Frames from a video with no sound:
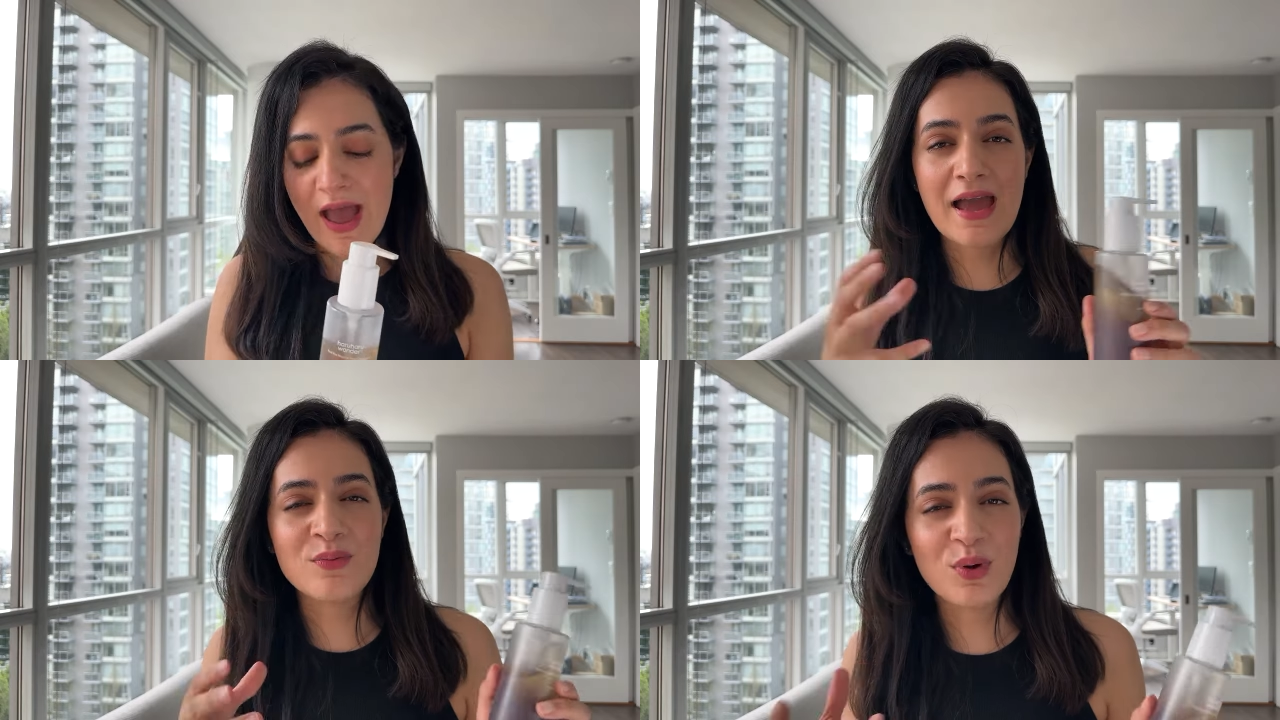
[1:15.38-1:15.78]

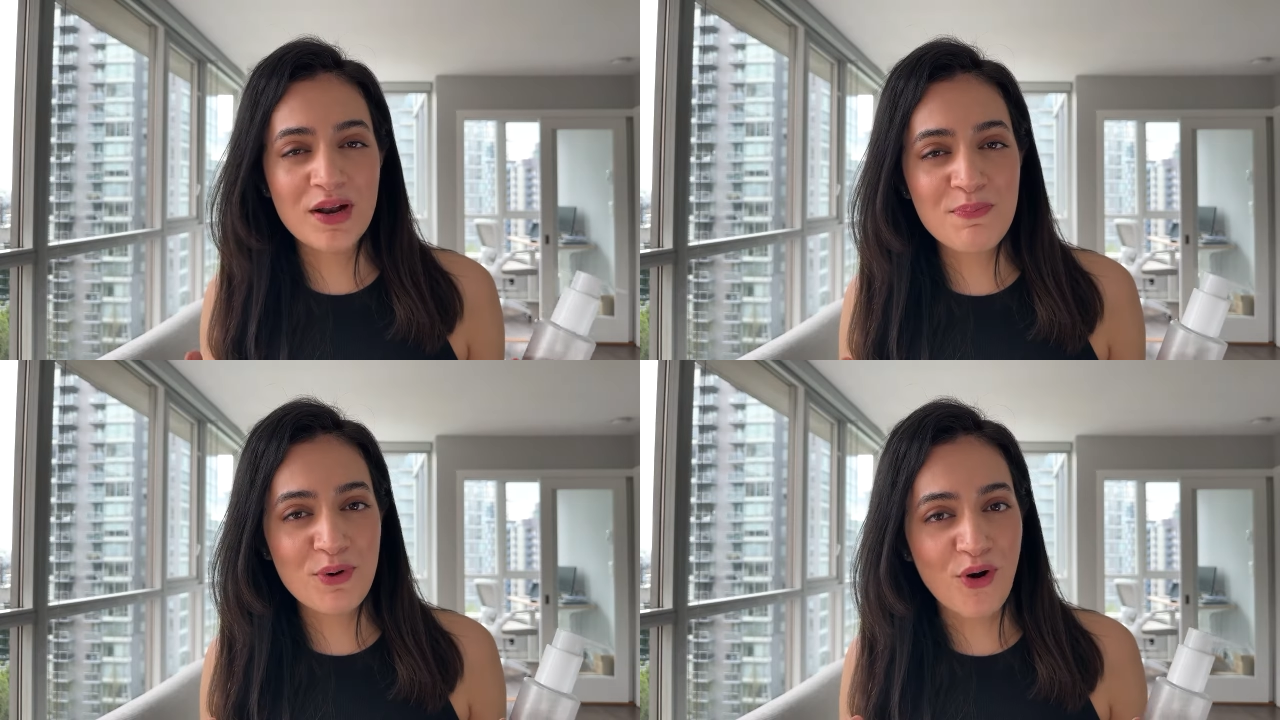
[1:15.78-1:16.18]
And when
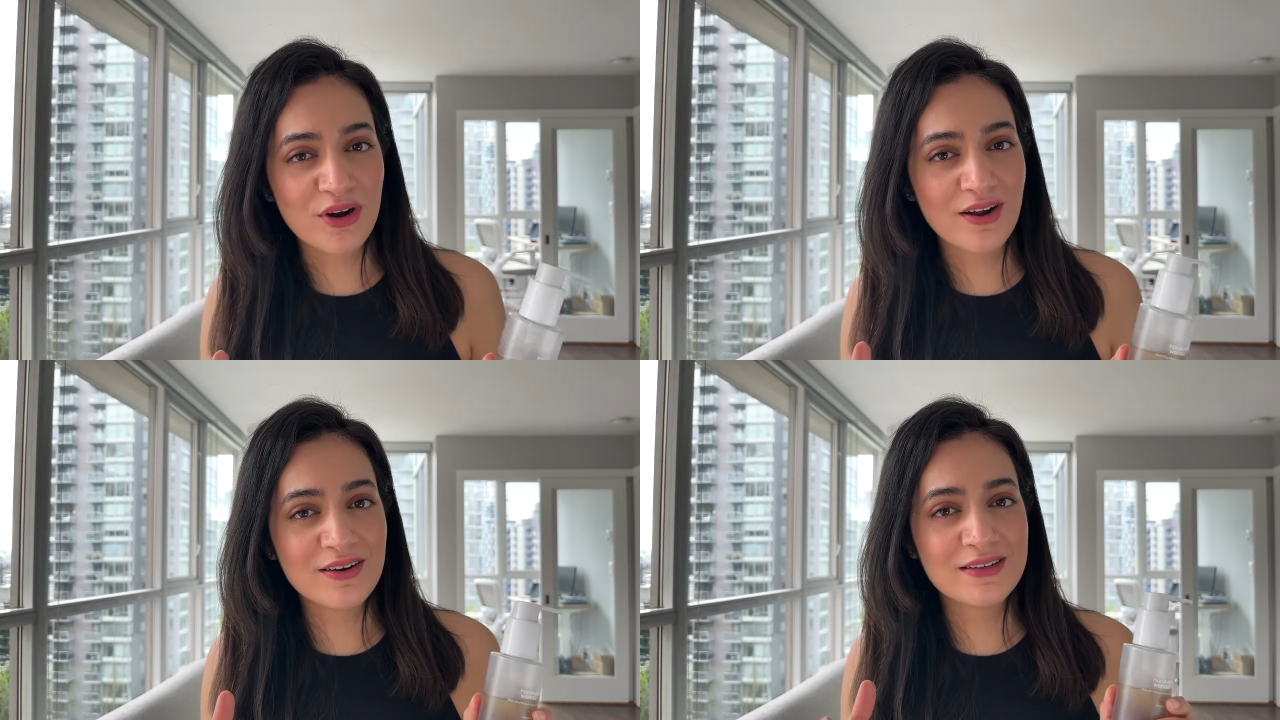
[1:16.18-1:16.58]
a
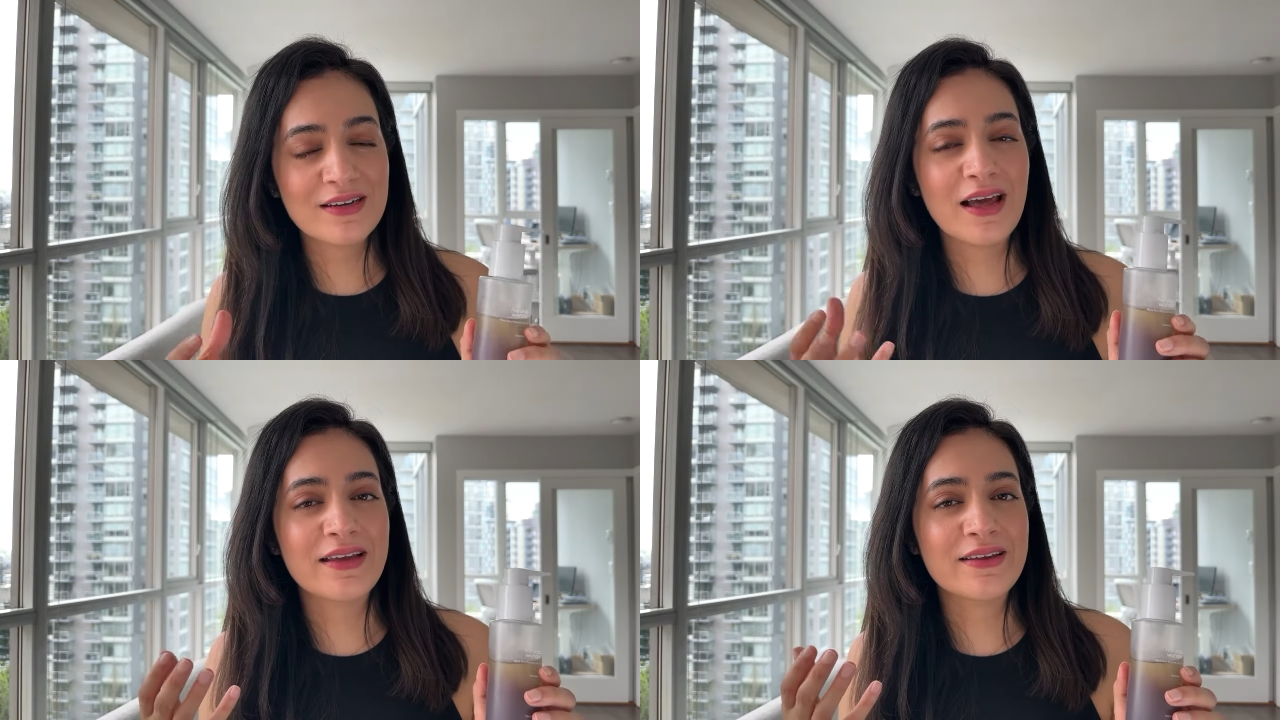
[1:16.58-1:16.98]
product
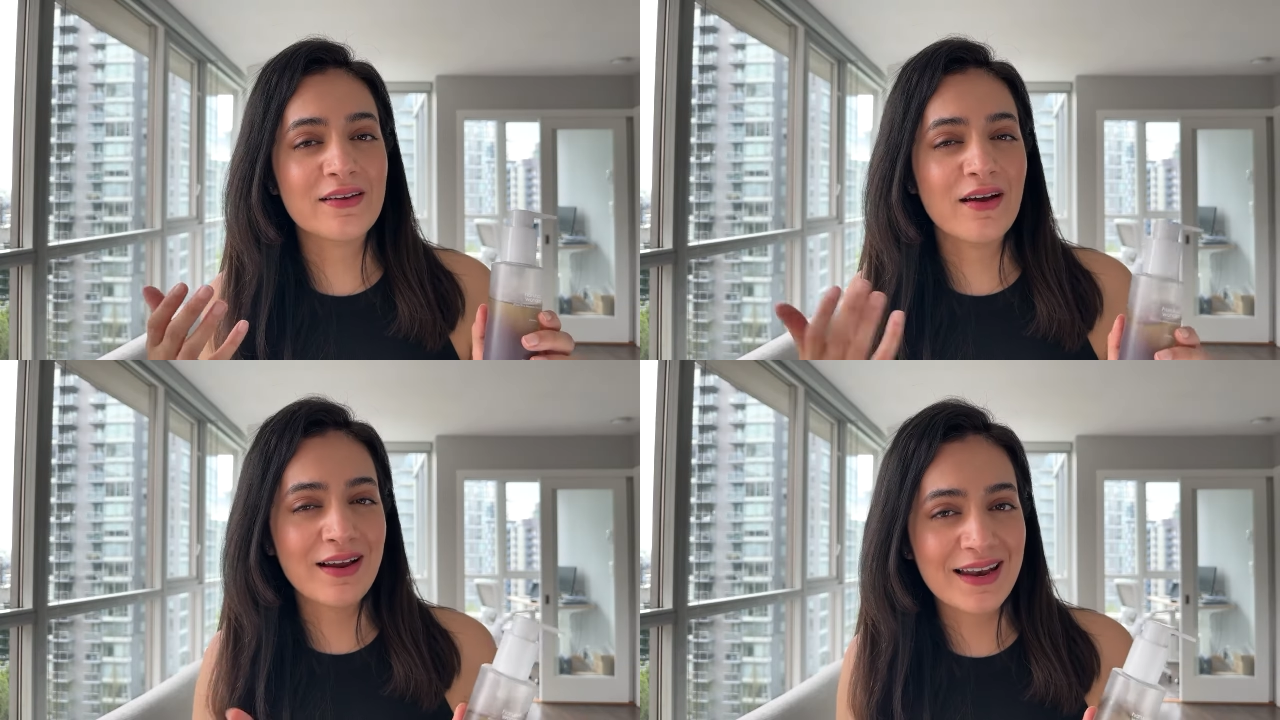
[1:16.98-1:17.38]
like
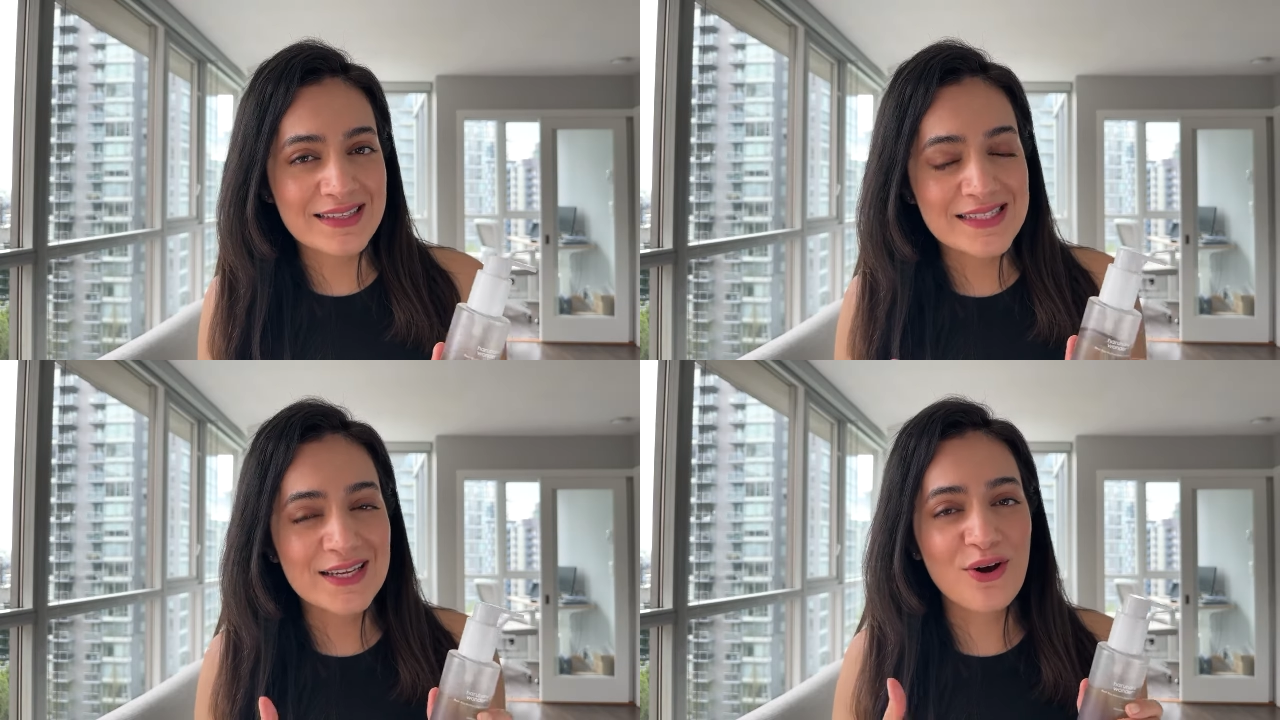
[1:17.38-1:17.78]
a
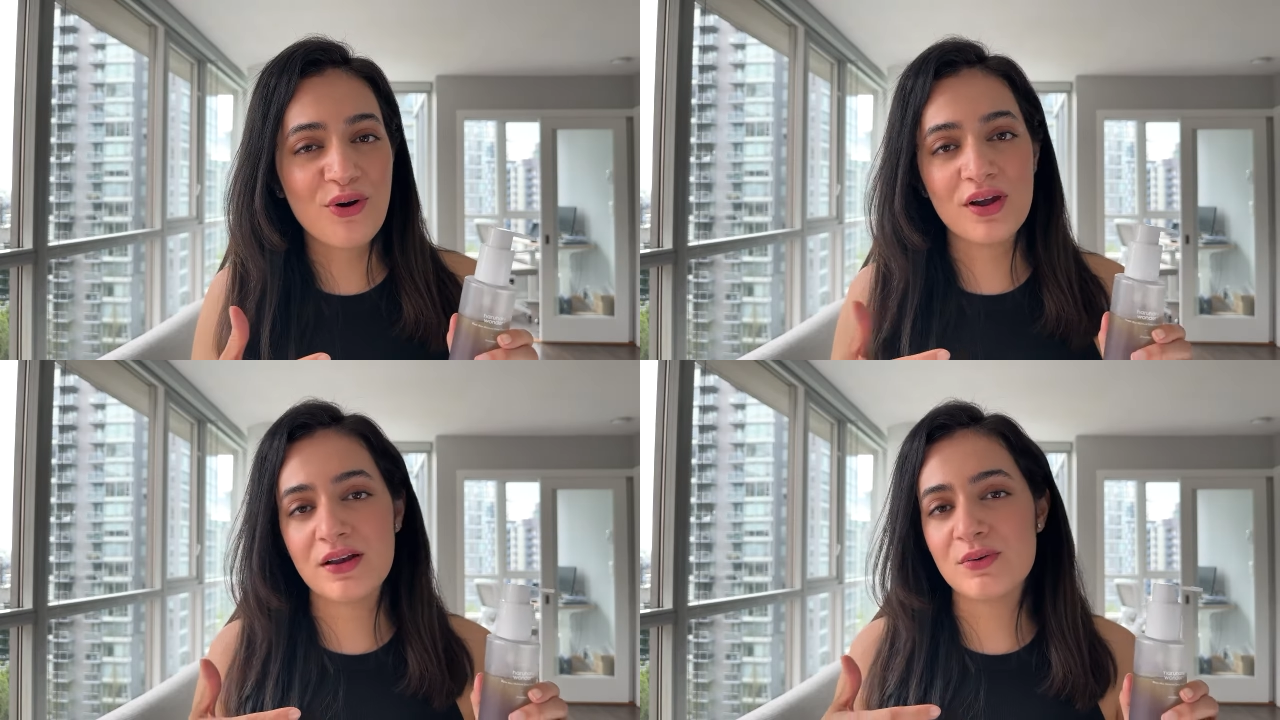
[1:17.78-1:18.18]
cleansing
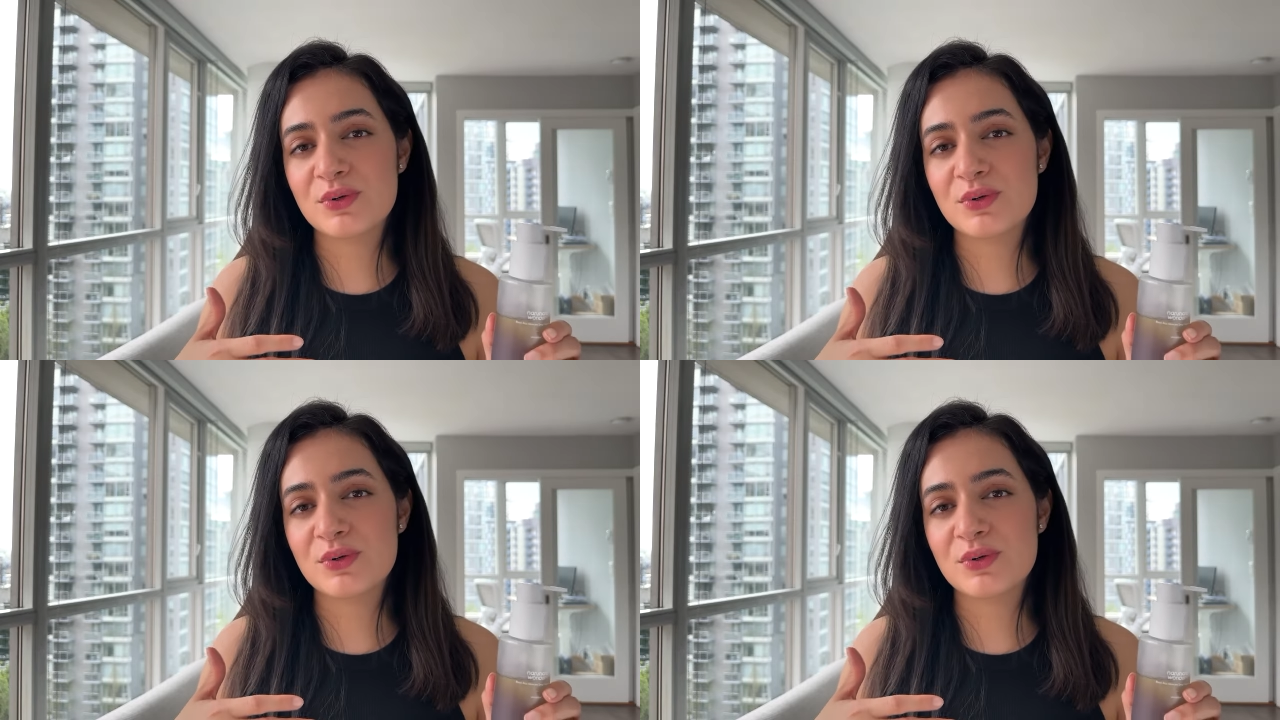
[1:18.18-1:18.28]
oil,